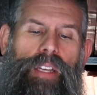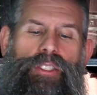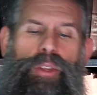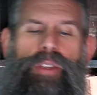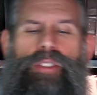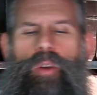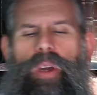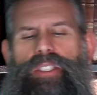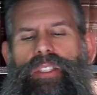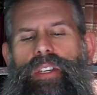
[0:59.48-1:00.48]
So there's a
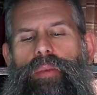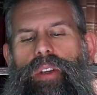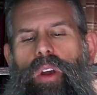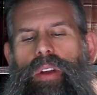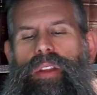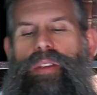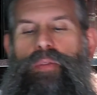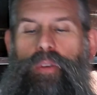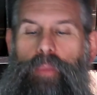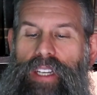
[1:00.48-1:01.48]
question here regarding the
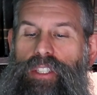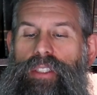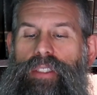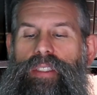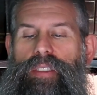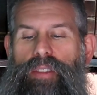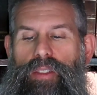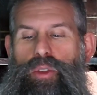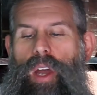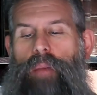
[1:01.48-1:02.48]
information, since the
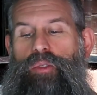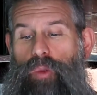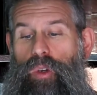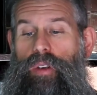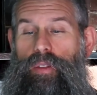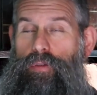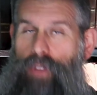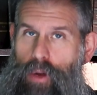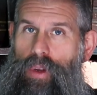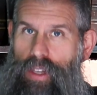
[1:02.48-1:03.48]
tribes were
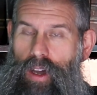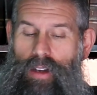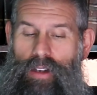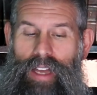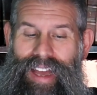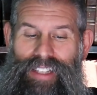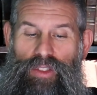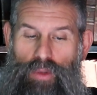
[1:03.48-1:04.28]
very young, as